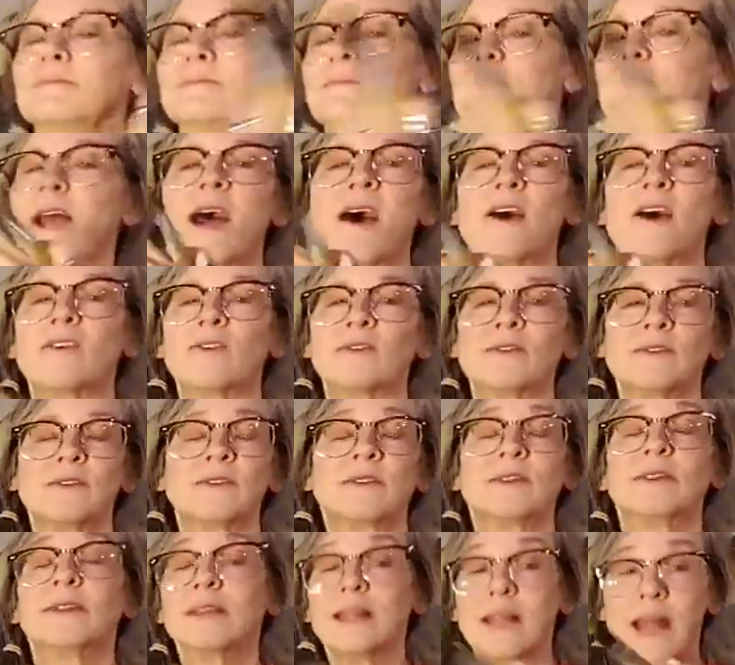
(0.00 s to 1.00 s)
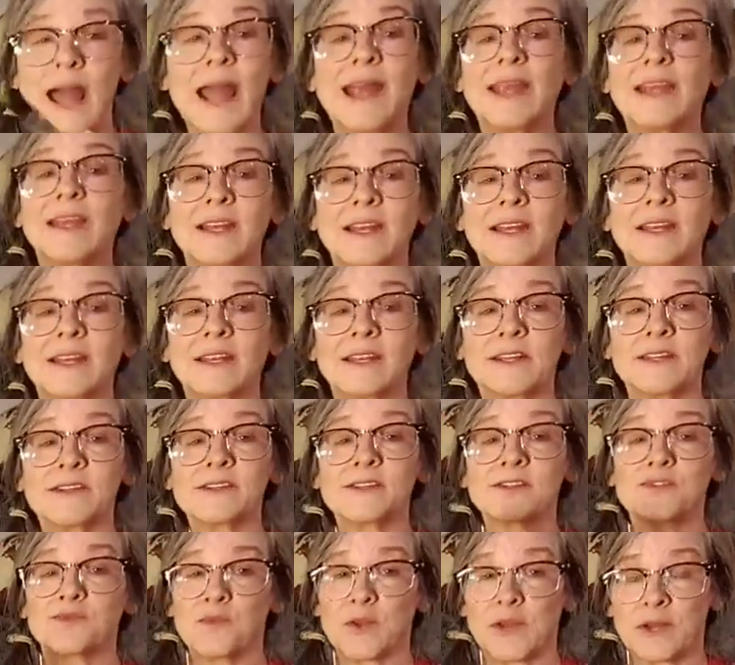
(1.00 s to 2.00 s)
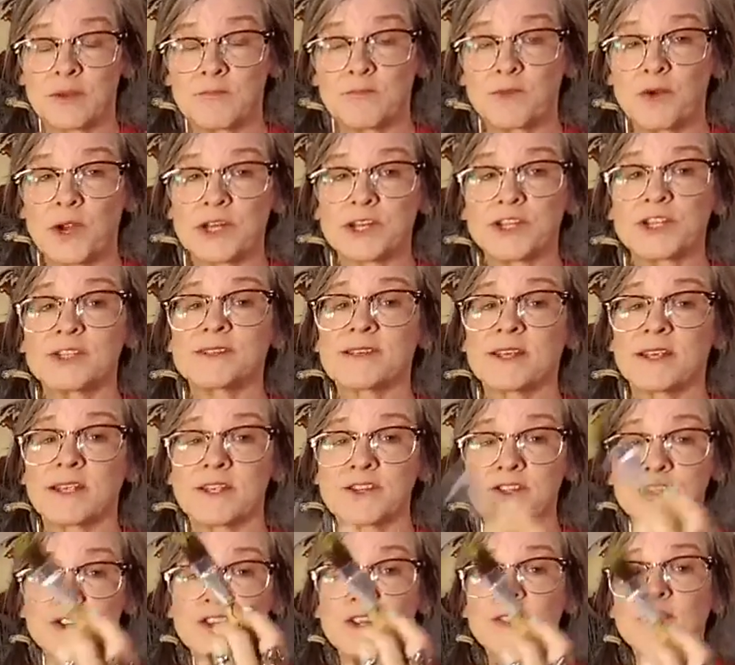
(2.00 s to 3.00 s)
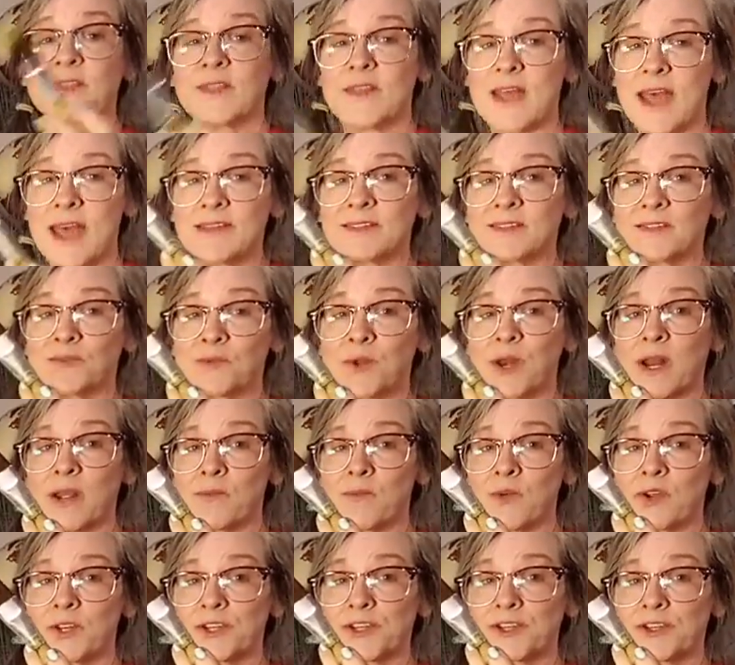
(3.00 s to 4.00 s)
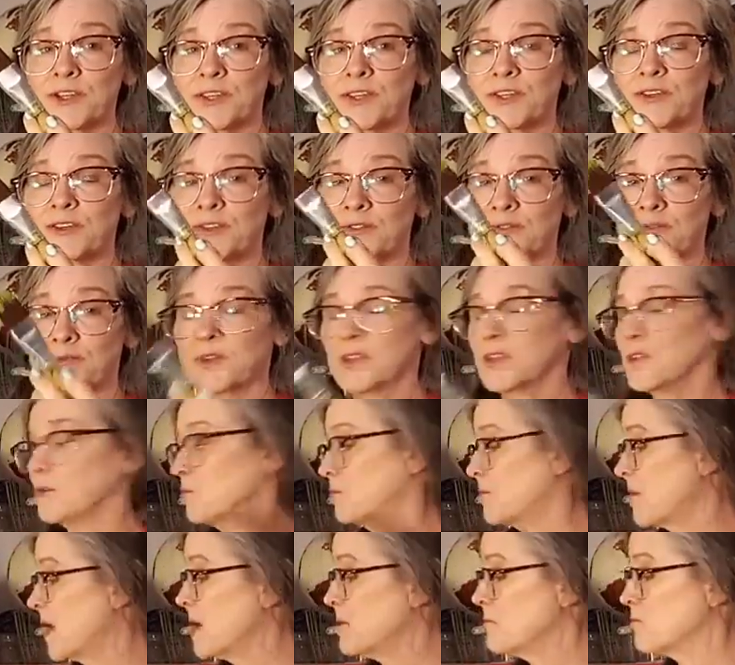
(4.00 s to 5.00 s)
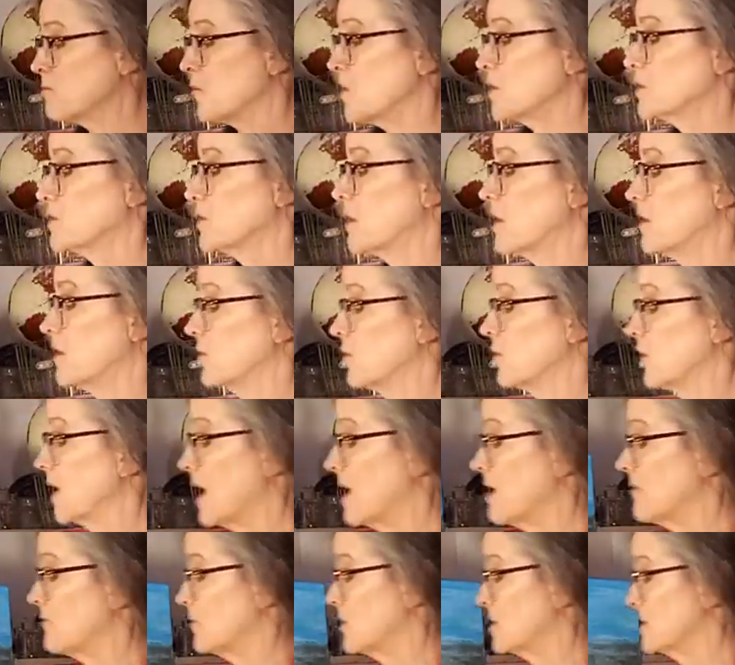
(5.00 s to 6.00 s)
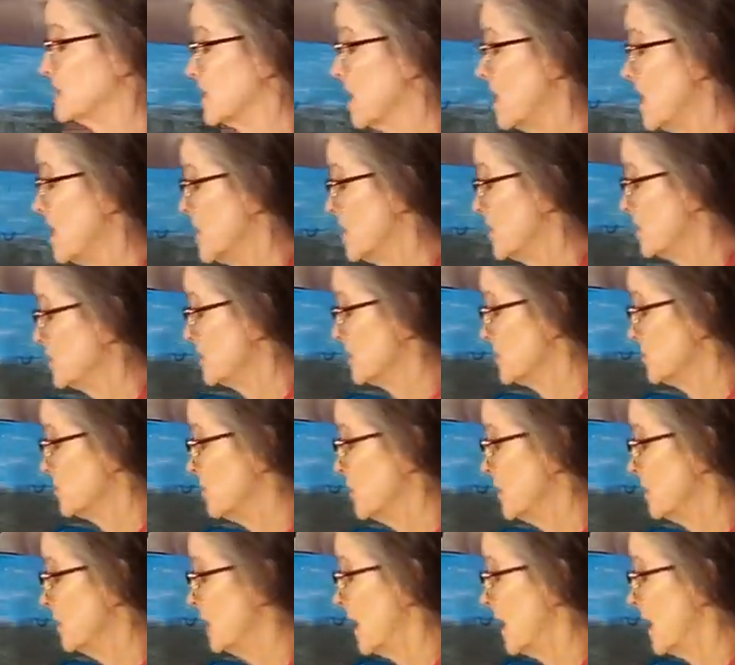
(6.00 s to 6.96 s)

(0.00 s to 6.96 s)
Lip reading: how light it is when it brushes against you? That's what I want you to do with your paintbrush on your canvas. Just real